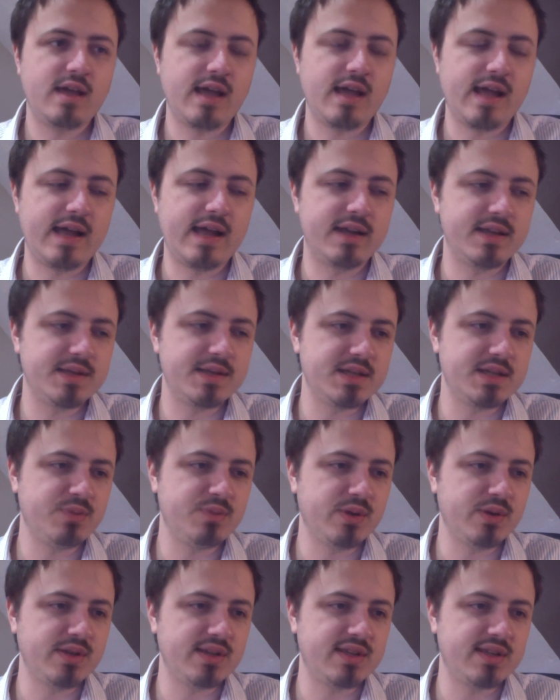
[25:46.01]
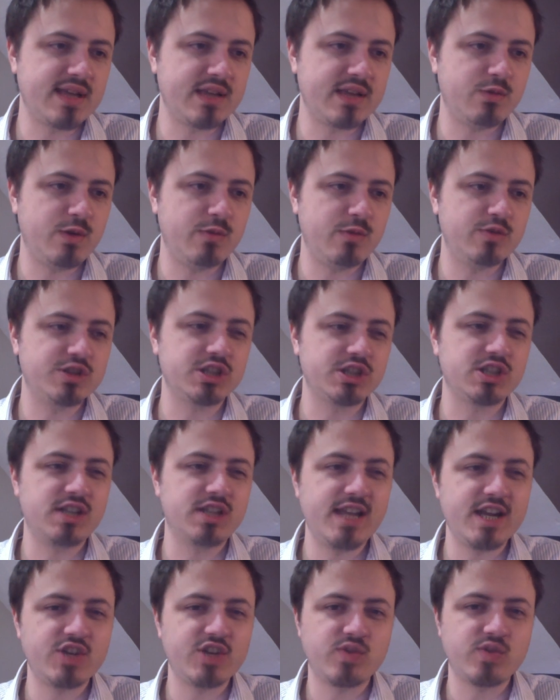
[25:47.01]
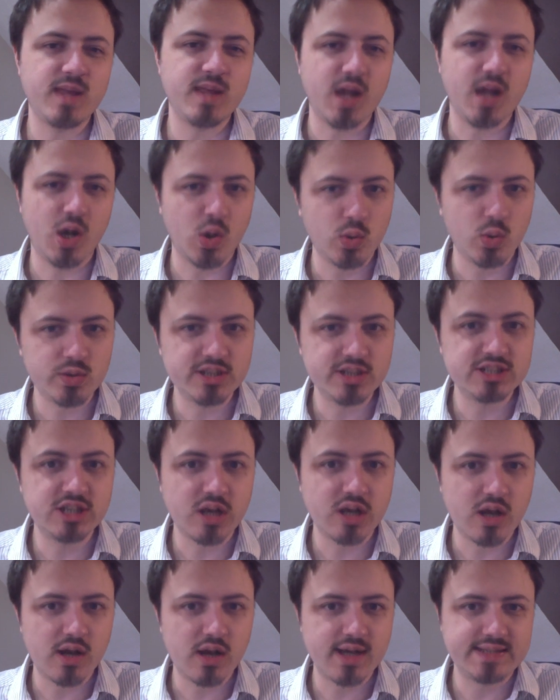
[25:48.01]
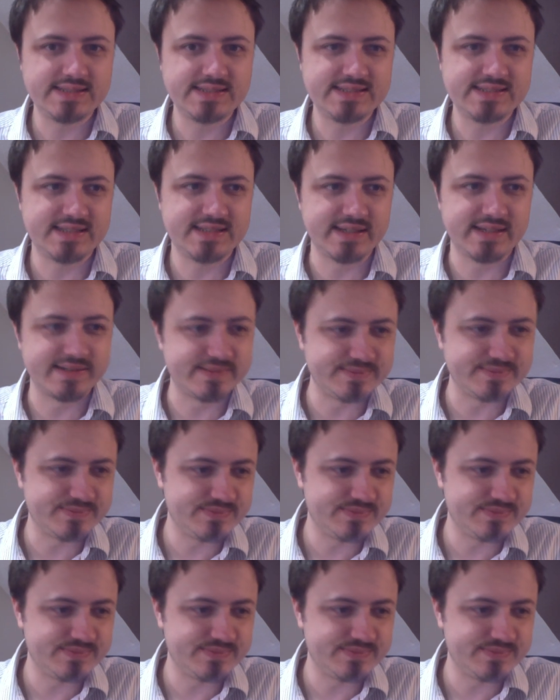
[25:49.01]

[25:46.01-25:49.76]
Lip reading: And at this point, the Deathwing were just literally holding the line still.